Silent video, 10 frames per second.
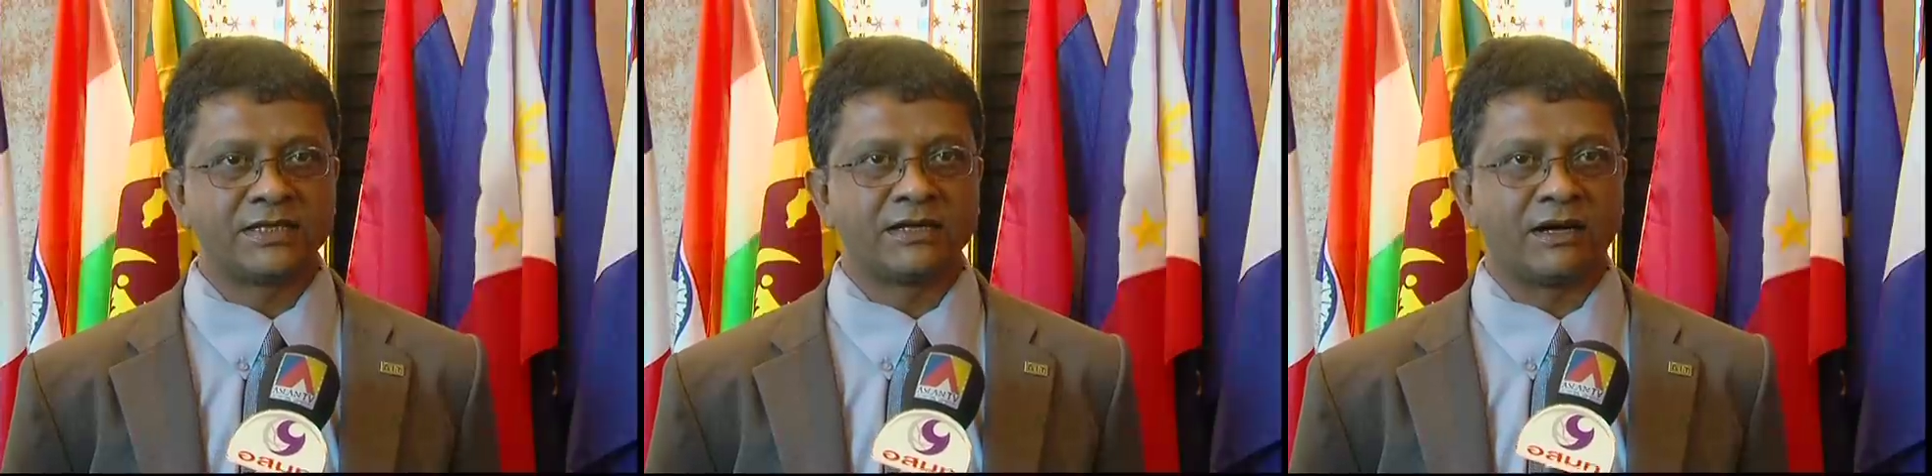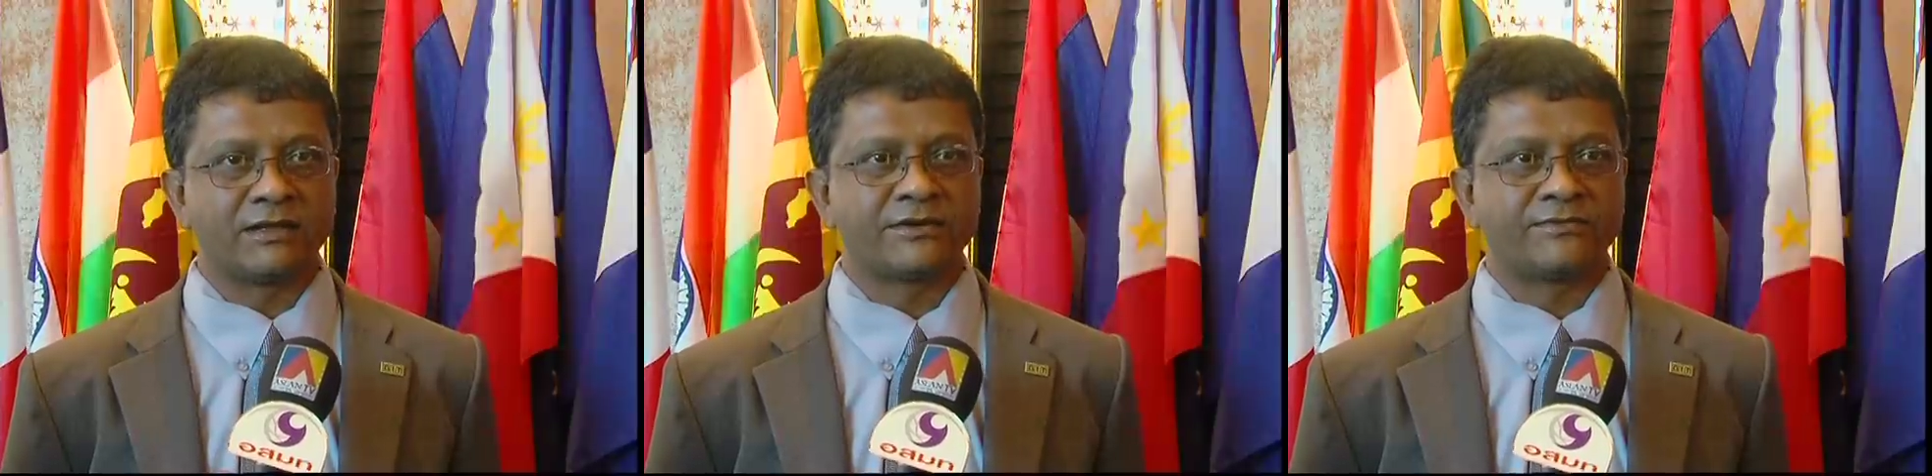
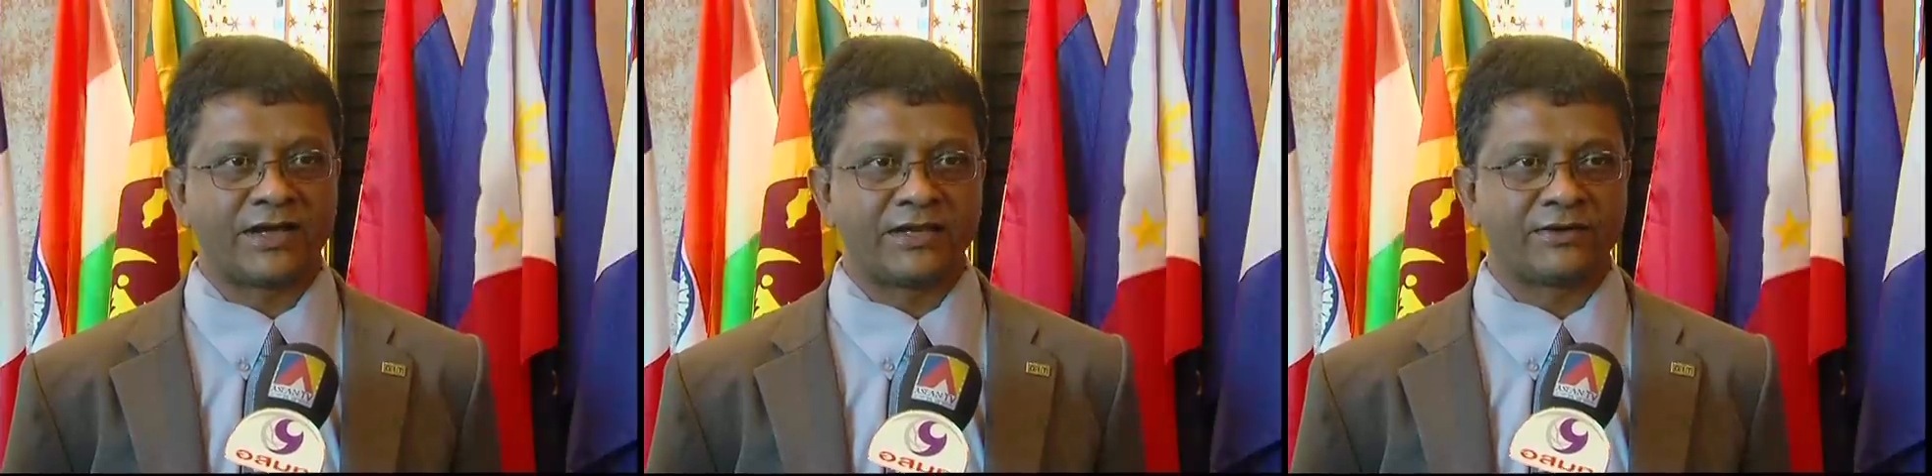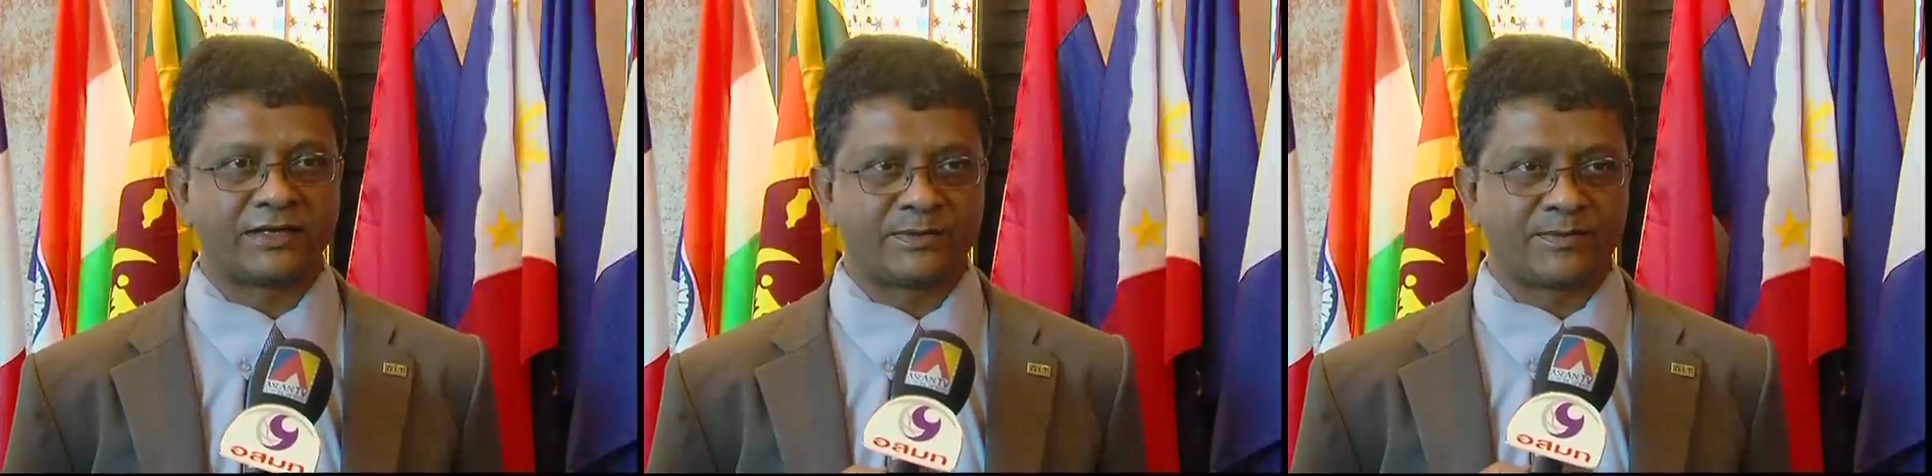other
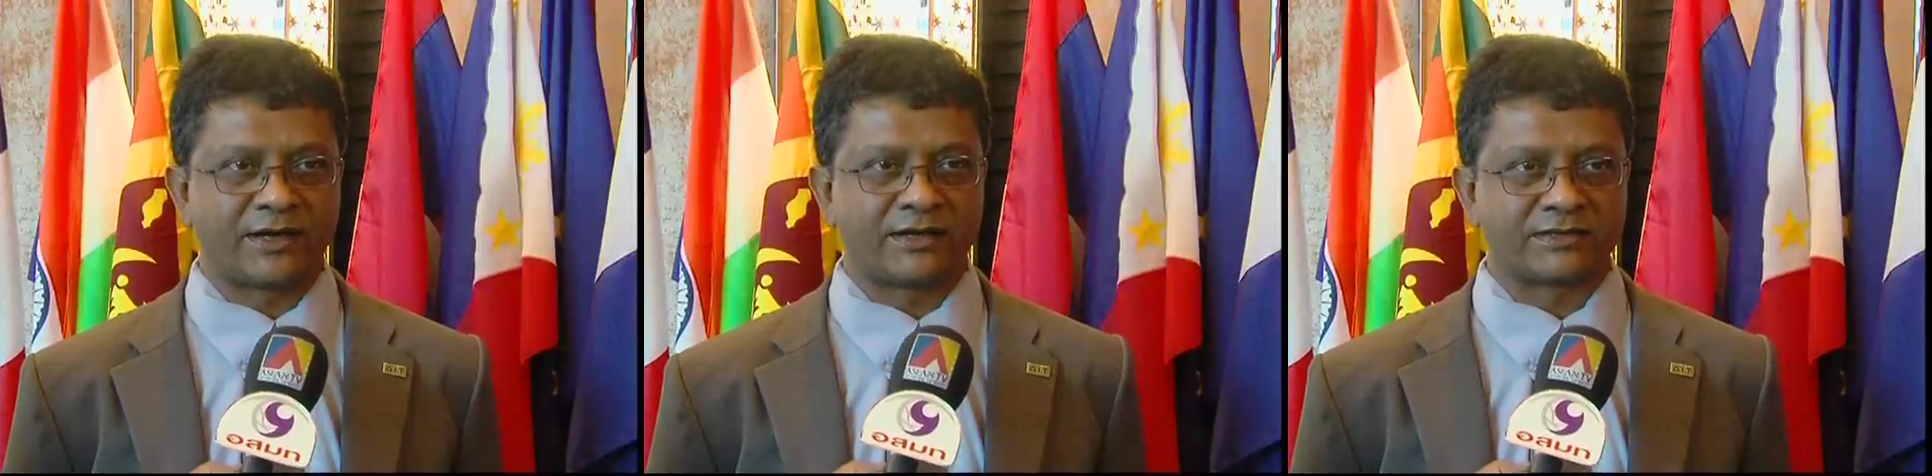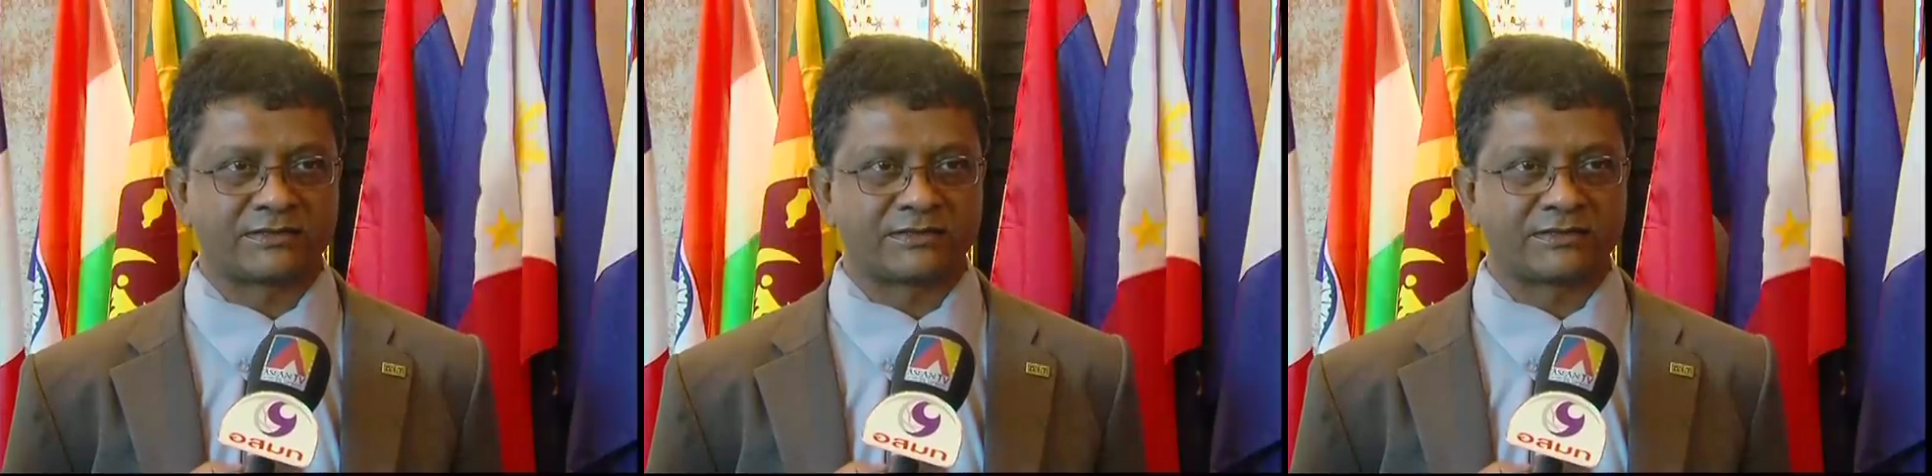value-added products